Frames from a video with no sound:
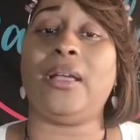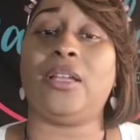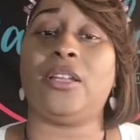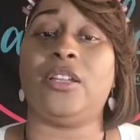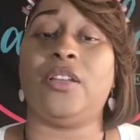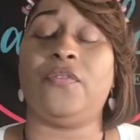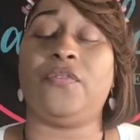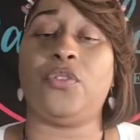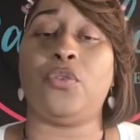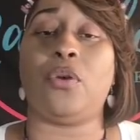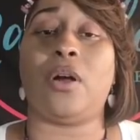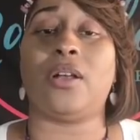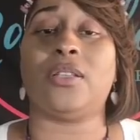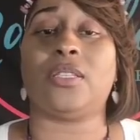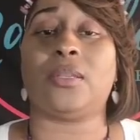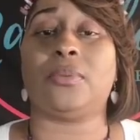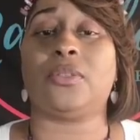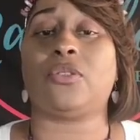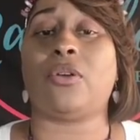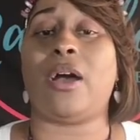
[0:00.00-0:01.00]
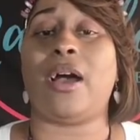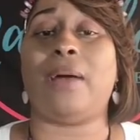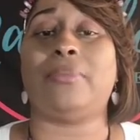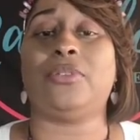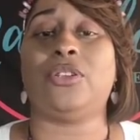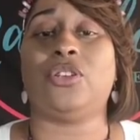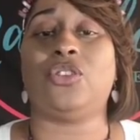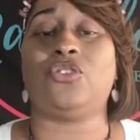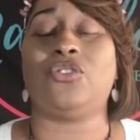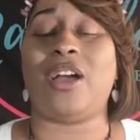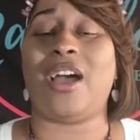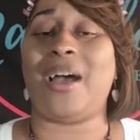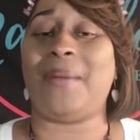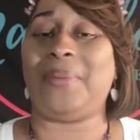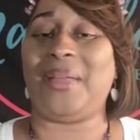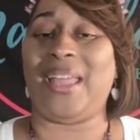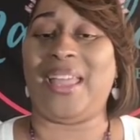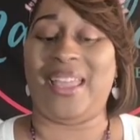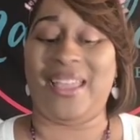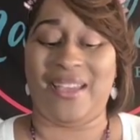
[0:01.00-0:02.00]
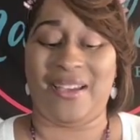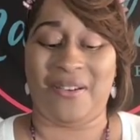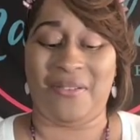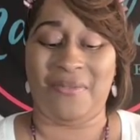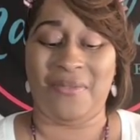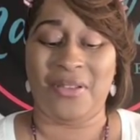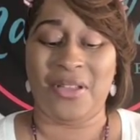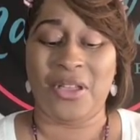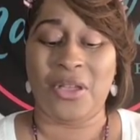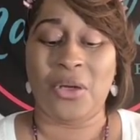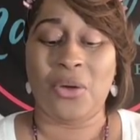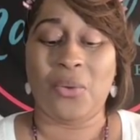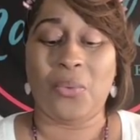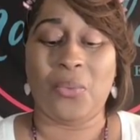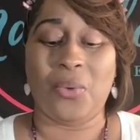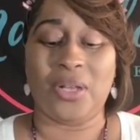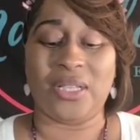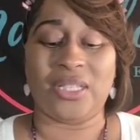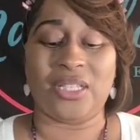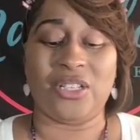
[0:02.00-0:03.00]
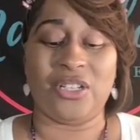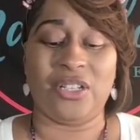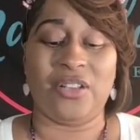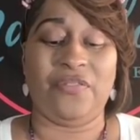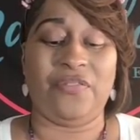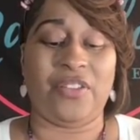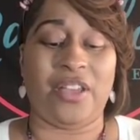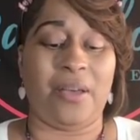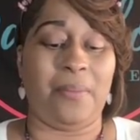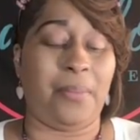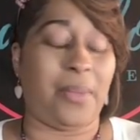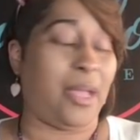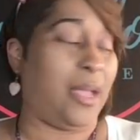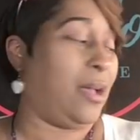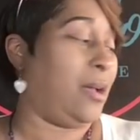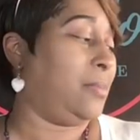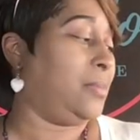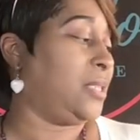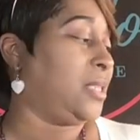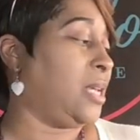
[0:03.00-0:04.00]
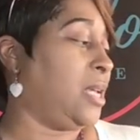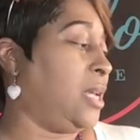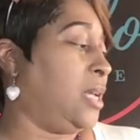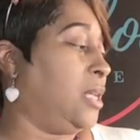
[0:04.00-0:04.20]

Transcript: And if you are subscribed to the tribe, and what's good, fam bams?